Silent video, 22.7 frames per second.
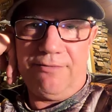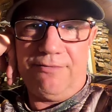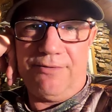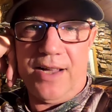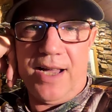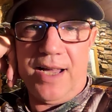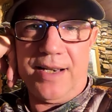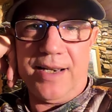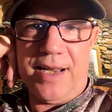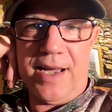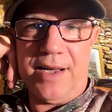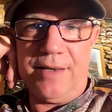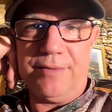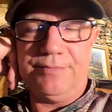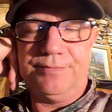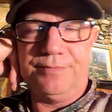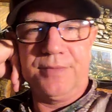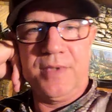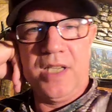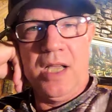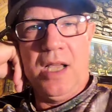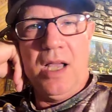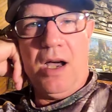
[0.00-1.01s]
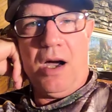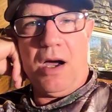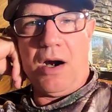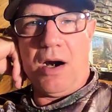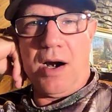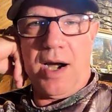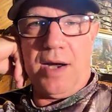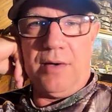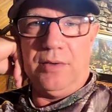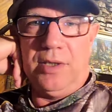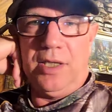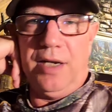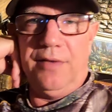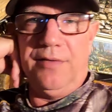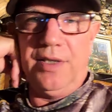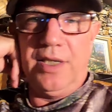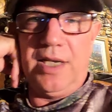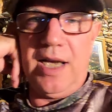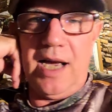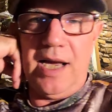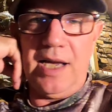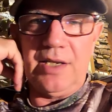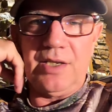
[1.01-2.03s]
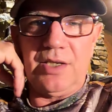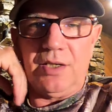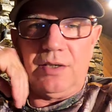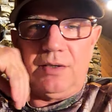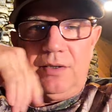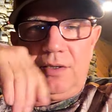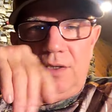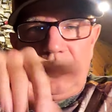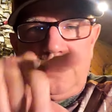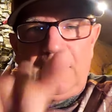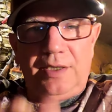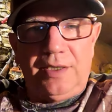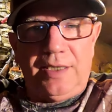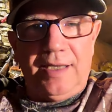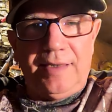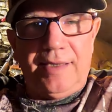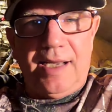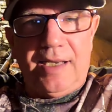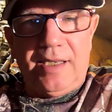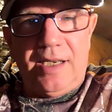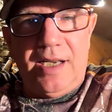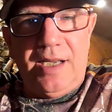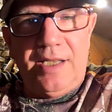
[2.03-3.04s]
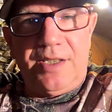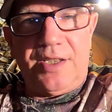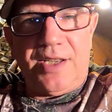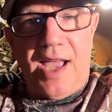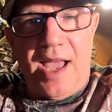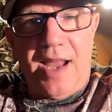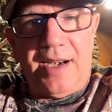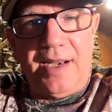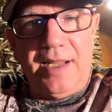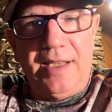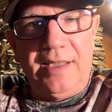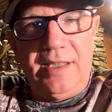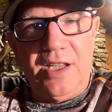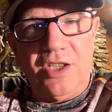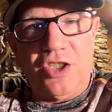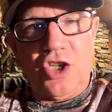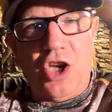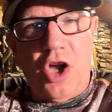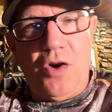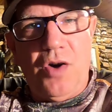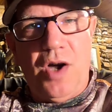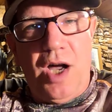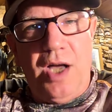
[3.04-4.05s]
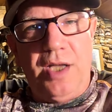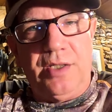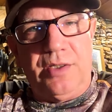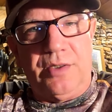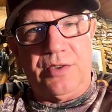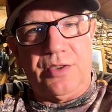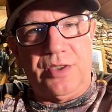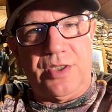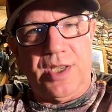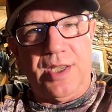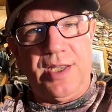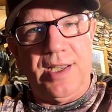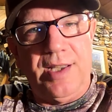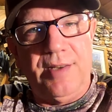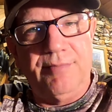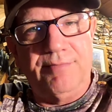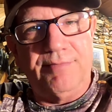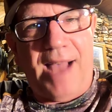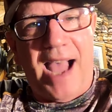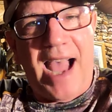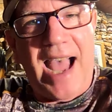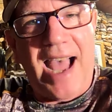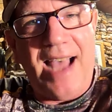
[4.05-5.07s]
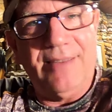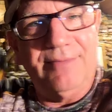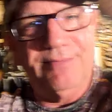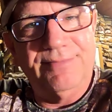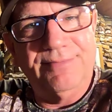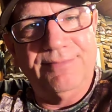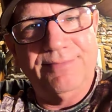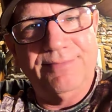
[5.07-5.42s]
find out. All right, love you guys. Get that gun sighted in. Let's go hunting. See ya. Bye.